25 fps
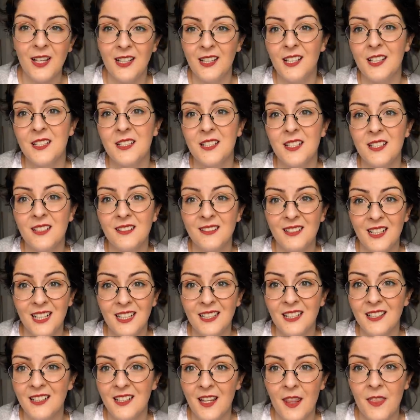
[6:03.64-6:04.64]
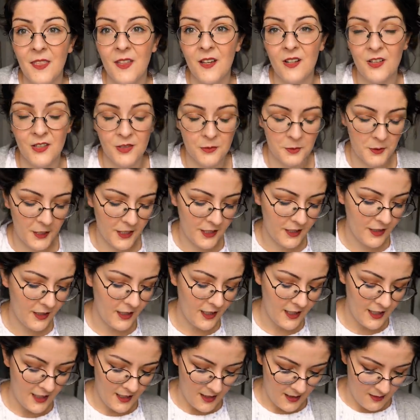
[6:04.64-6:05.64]
I learned, I learned that the hard way.
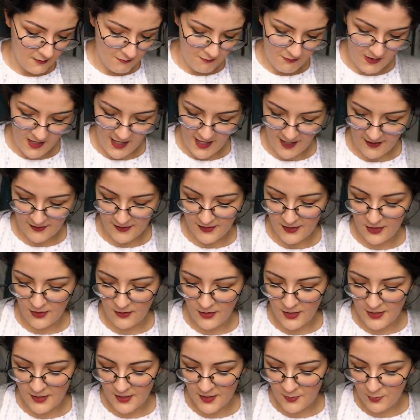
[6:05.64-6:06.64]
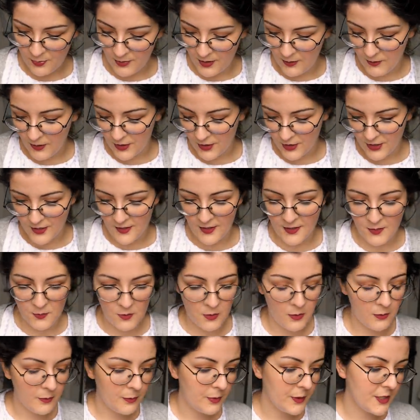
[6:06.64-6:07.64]
But yeah, so this is pre-washed and that's
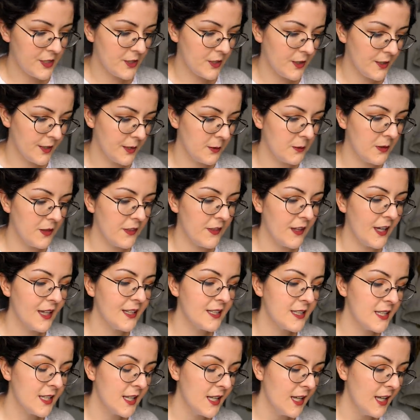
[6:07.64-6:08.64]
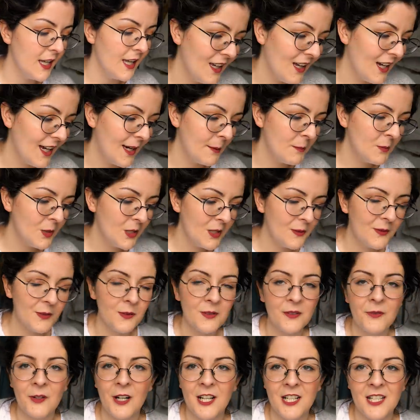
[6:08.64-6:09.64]
what we'll be starting with that. I'm not
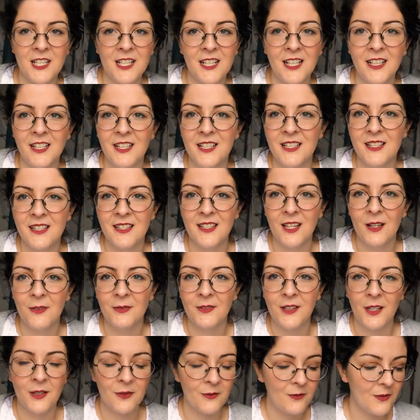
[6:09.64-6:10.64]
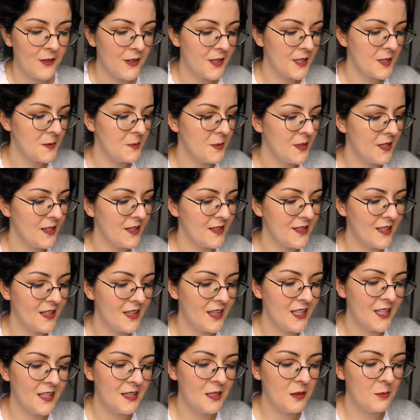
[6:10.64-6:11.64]
even writing any stuff down for this because I
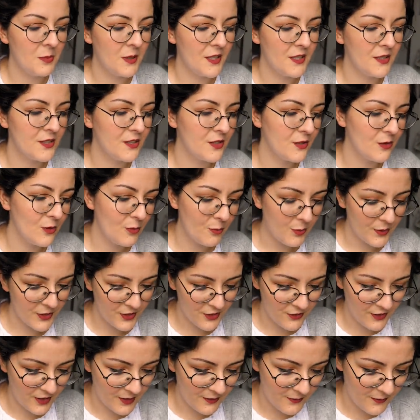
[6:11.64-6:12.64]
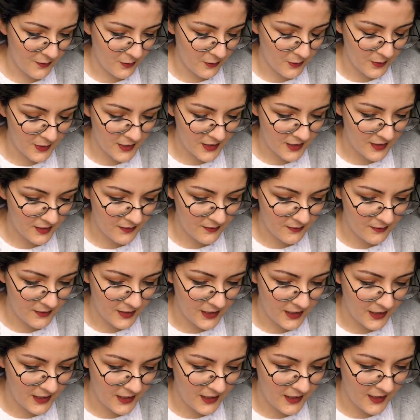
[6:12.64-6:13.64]
think it'll be super straightforward,
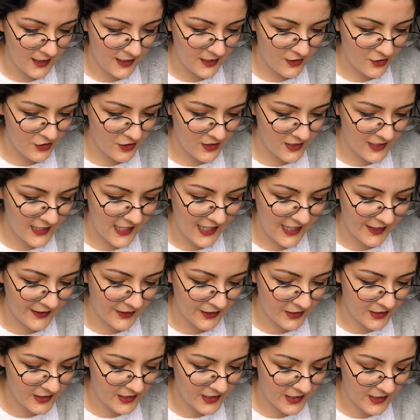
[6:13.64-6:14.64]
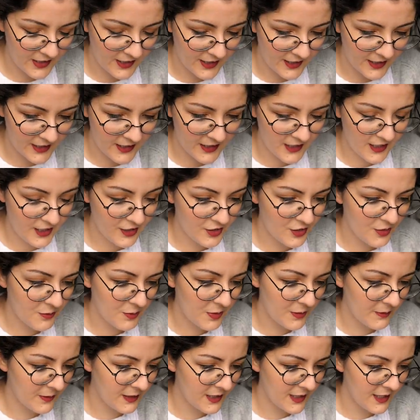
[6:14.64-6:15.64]
really. It's just gathered, like it should
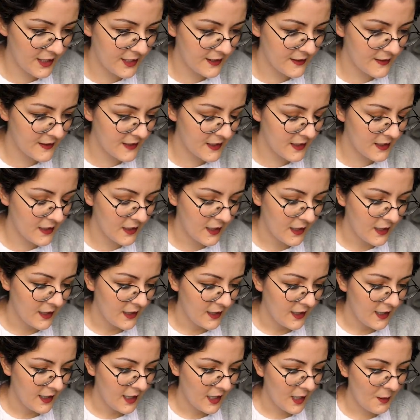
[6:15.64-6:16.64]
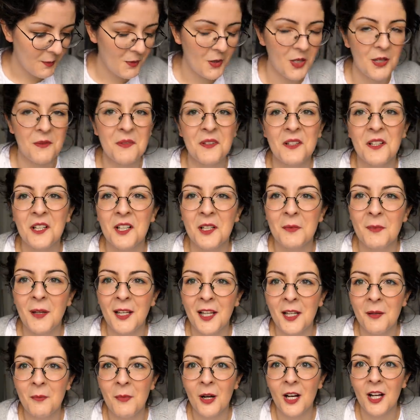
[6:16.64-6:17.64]
be really easy. I'm not even gonna
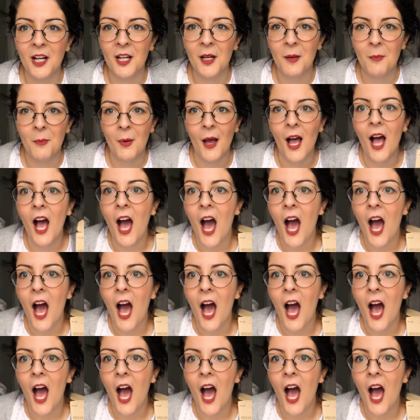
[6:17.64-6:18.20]
make a mock-up.